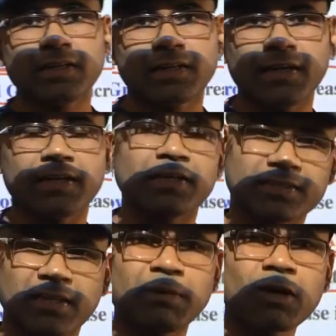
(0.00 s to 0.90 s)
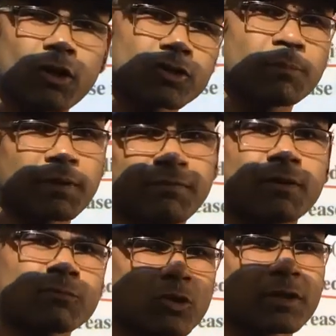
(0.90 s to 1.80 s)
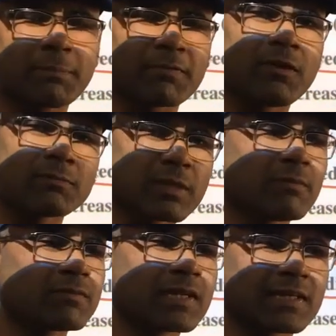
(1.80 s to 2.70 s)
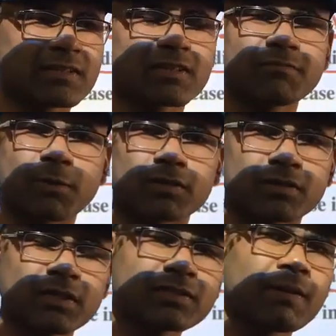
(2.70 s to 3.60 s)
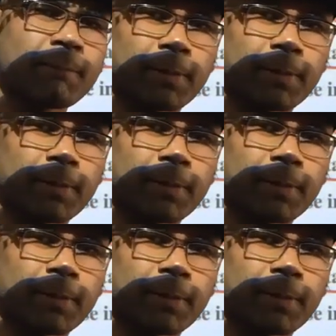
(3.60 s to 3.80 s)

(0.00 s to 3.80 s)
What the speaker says: Right, stomach also performs some of the digestive processes,